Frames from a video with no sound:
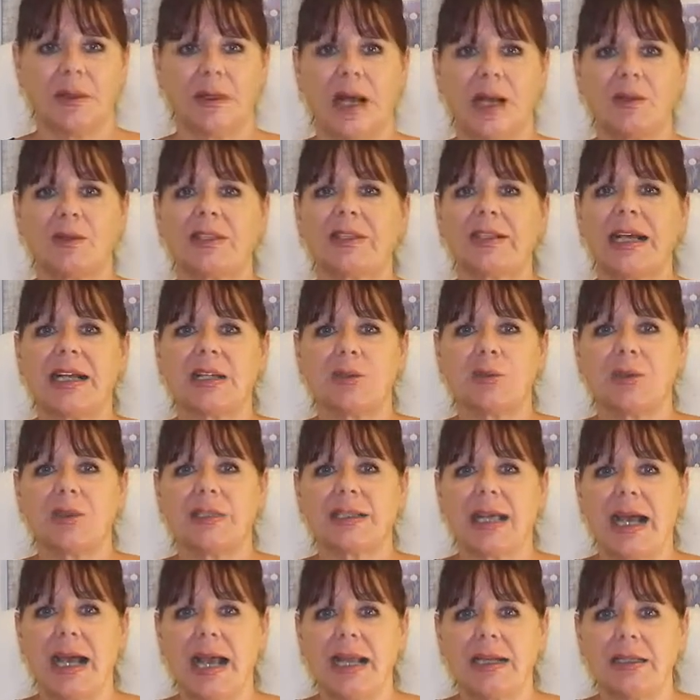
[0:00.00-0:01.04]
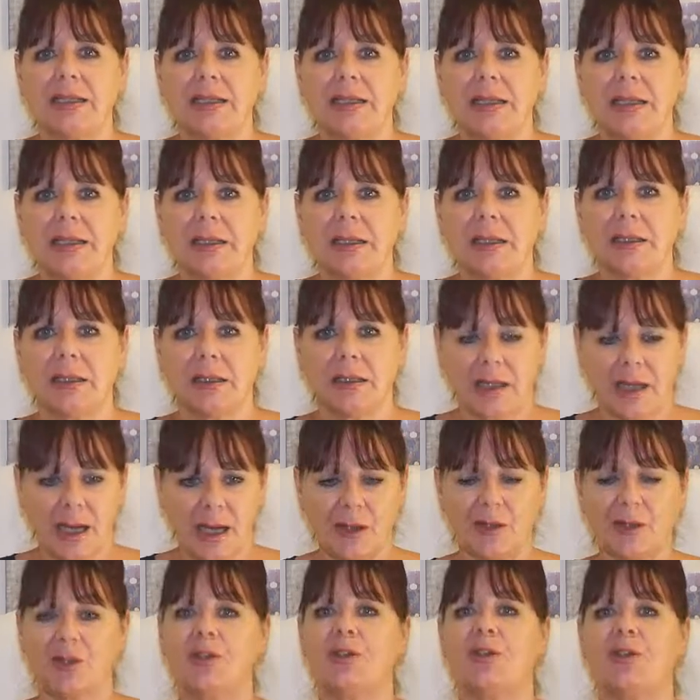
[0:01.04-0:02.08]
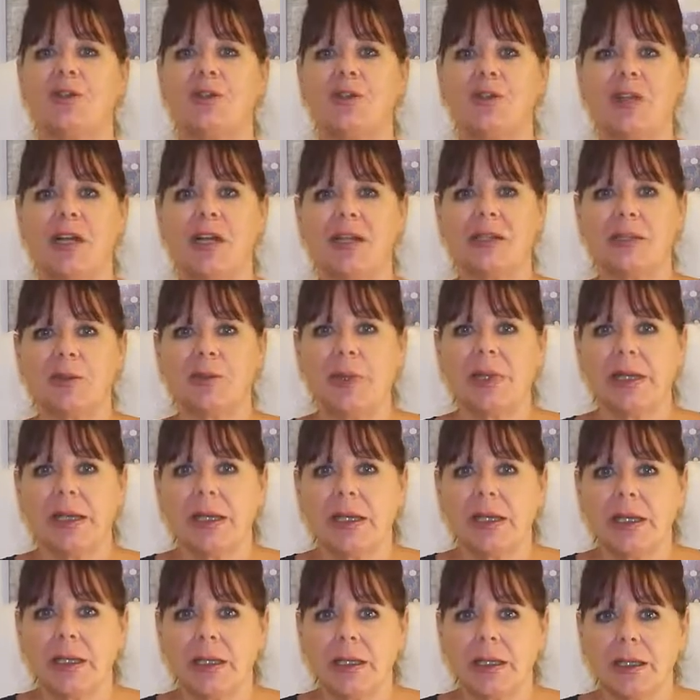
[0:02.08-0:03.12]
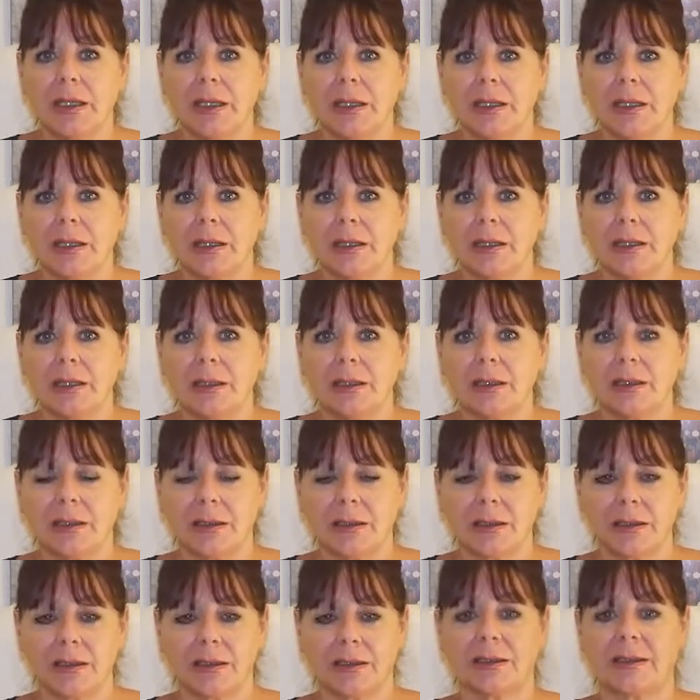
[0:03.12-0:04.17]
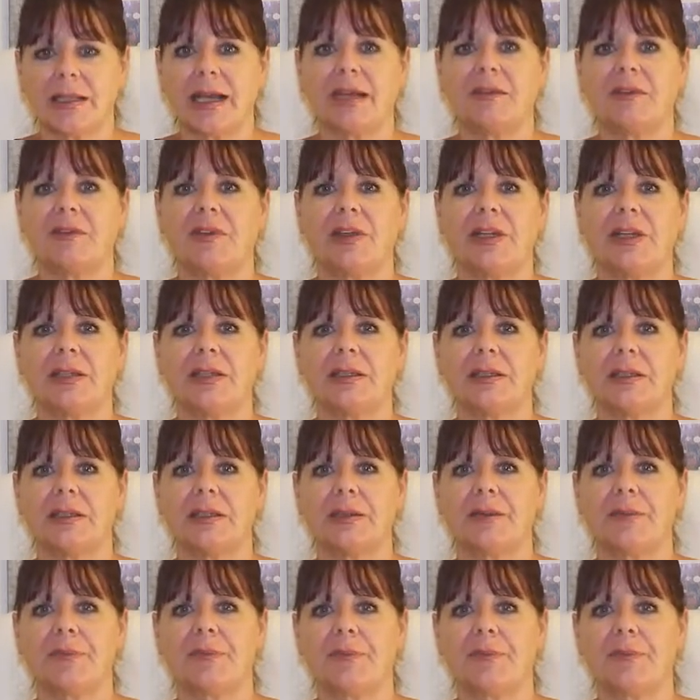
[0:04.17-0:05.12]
How sad was that ending? How could you do that to me? Sad face.